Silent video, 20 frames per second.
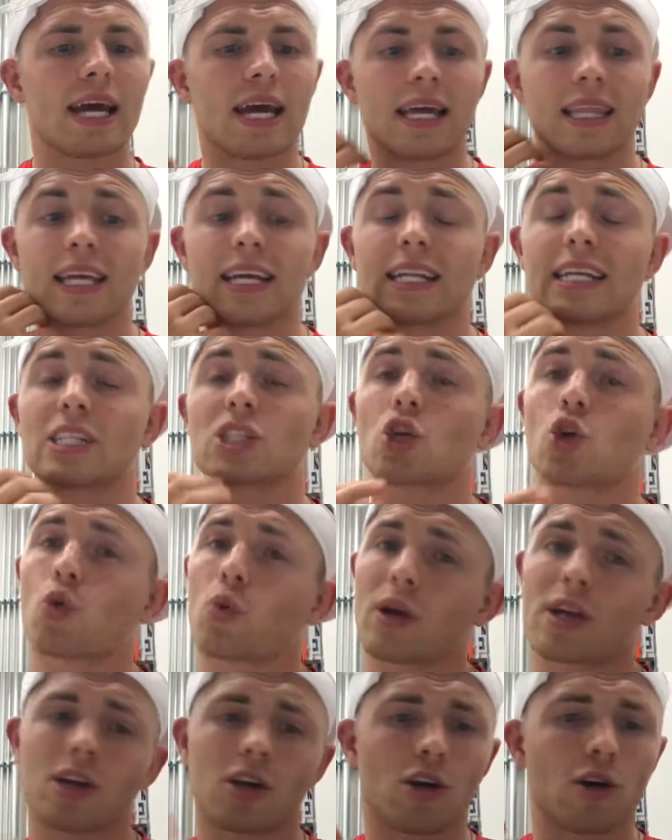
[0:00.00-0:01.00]
And then it's
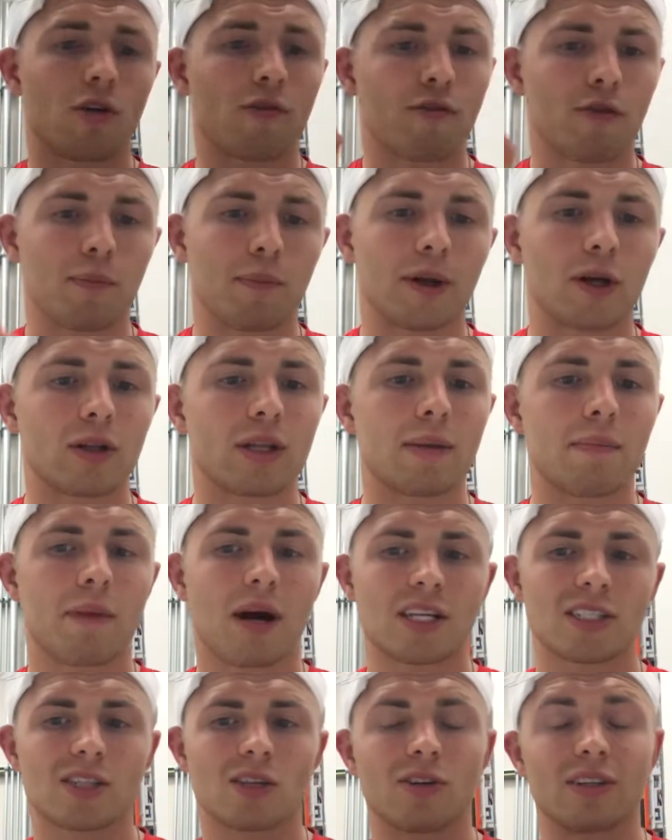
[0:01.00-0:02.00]
critical for building
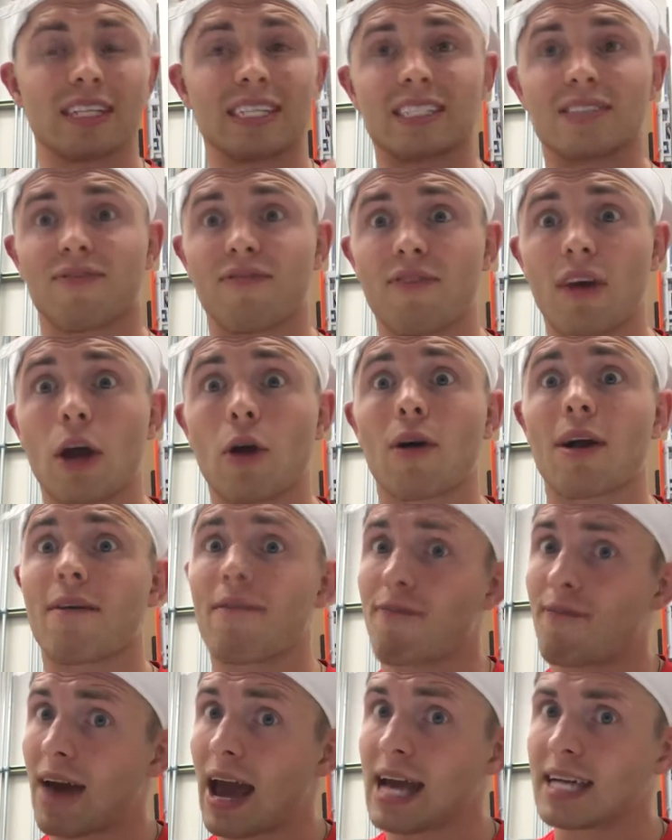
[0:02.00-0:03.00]
muscle, and it's very
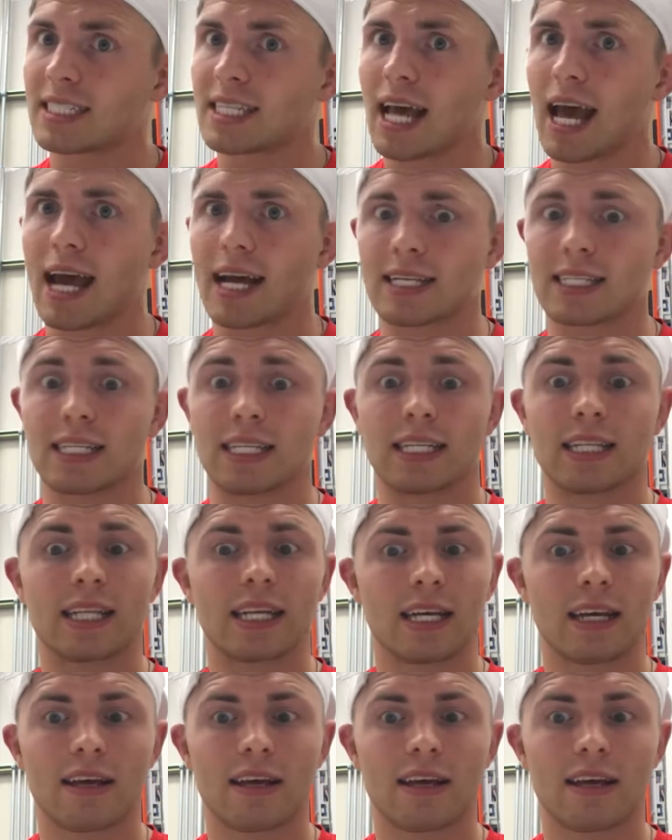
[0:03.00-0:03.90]
fast acting.